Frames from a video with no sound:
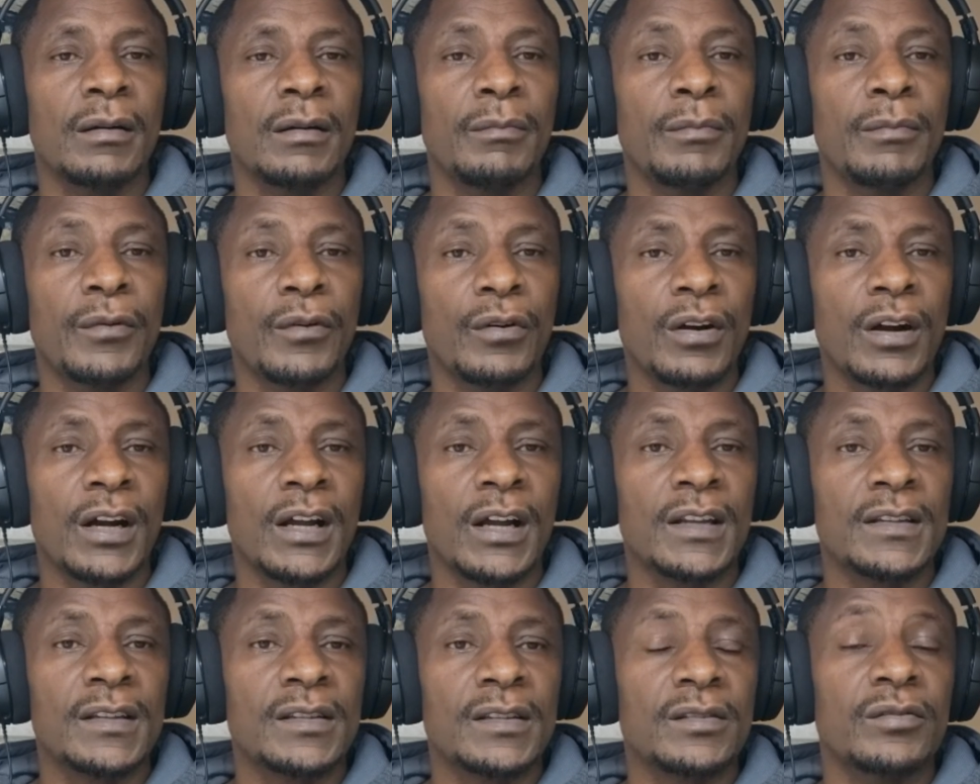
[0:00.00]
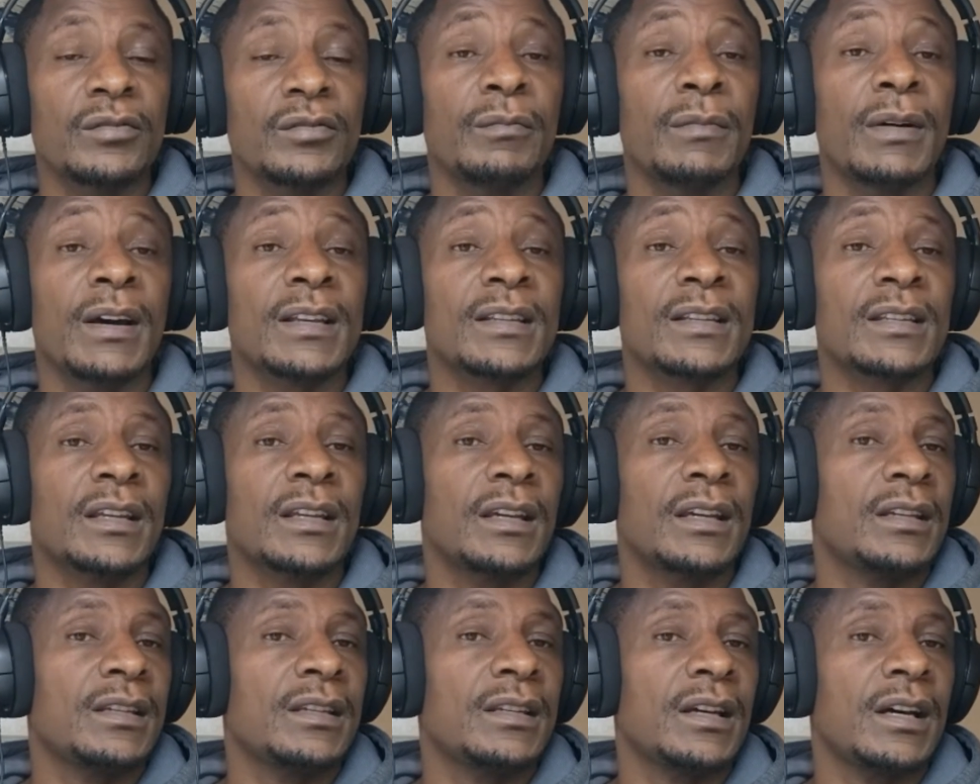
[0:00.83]
brokers, you must
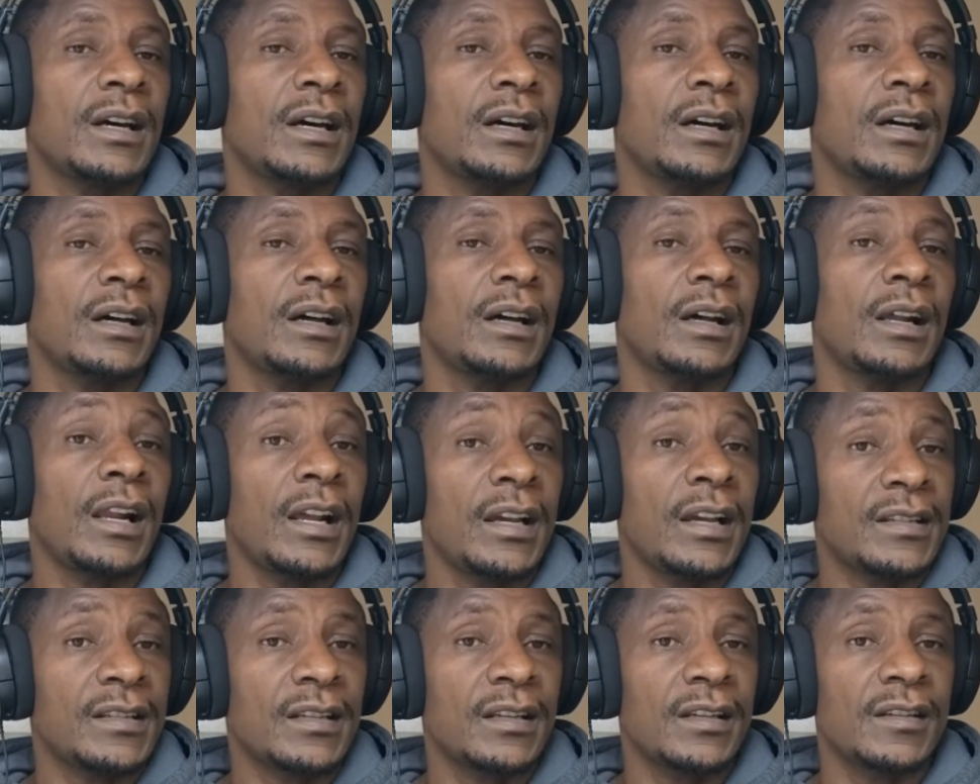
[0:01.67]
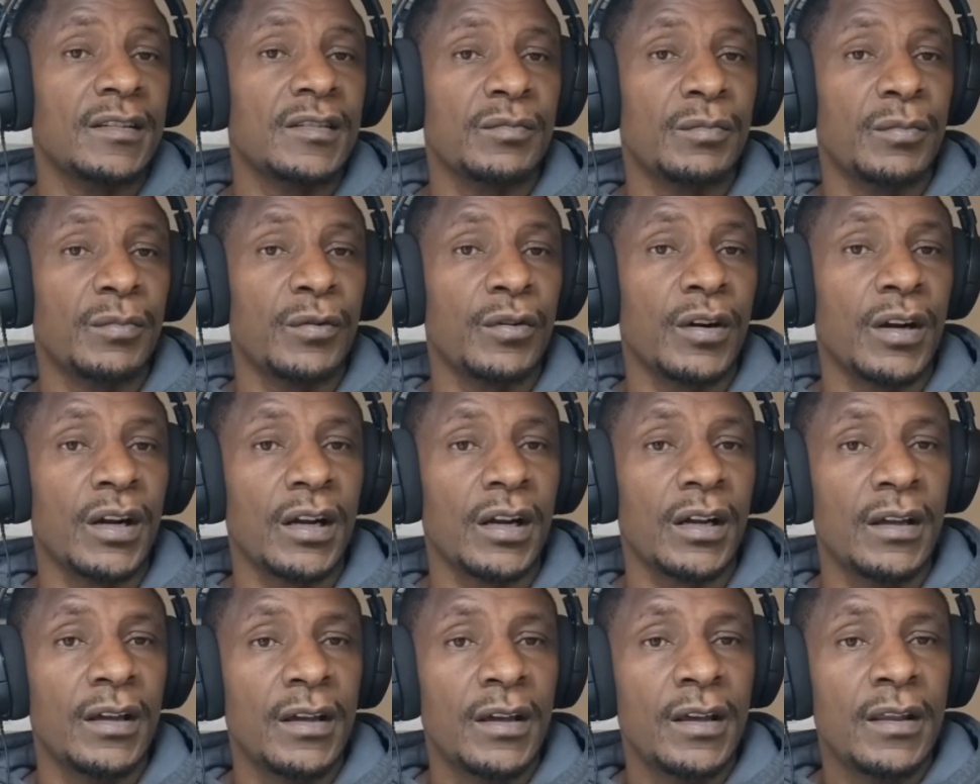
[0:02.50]
get a licensed broker.